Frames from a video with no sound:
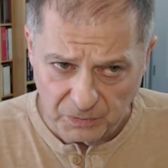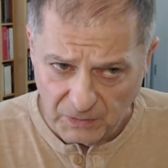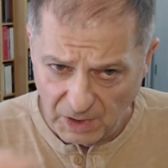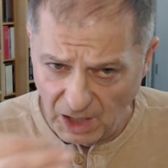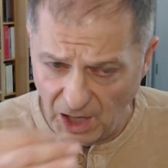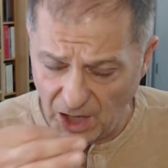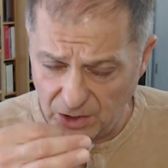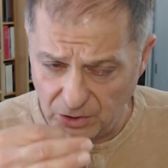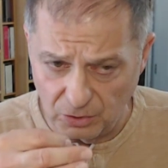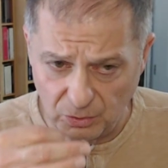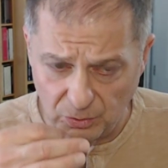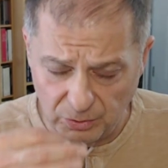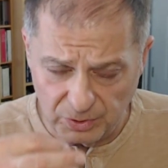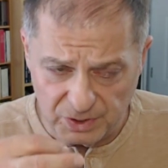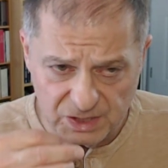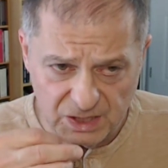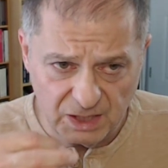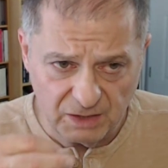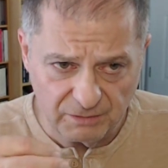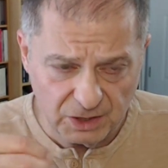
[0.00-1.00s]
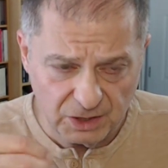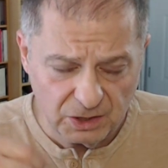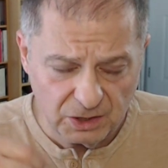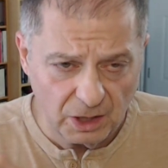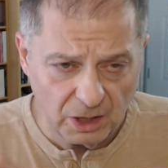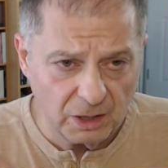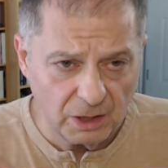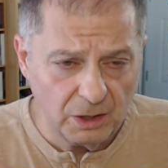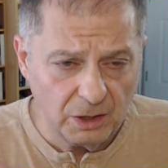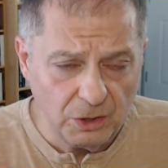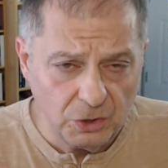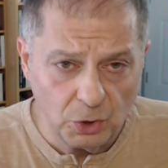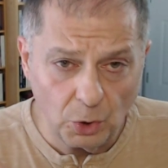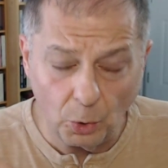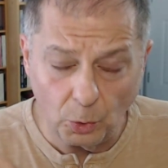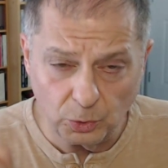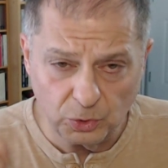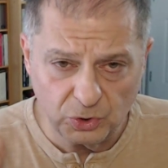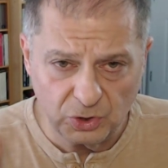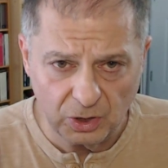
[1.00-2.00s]
and you receive it, you
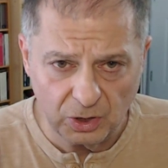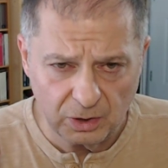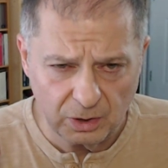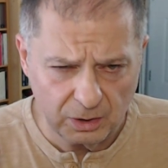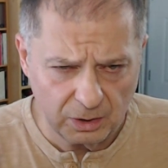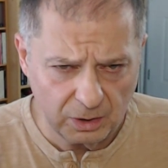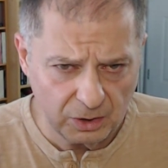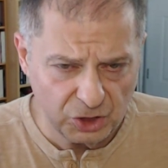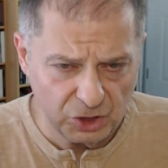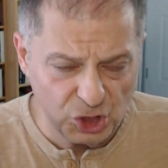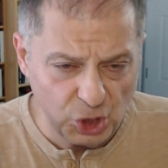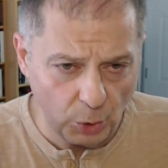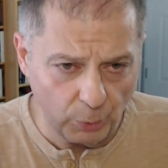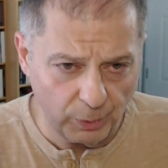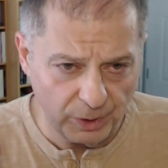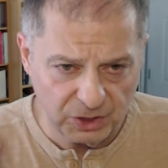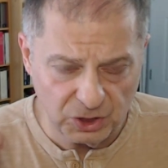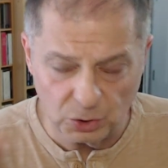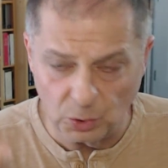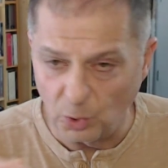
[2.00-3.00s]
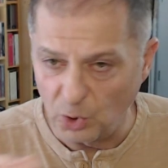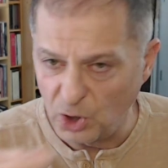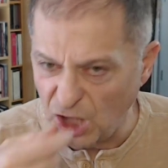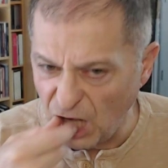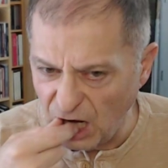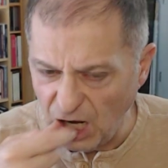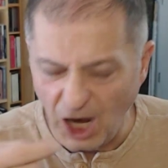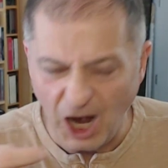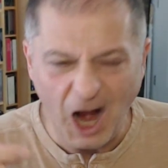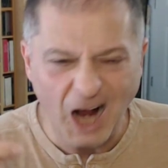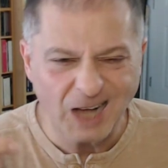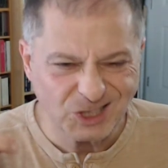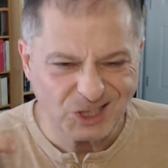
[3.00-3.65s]
don't chew it. You don't take it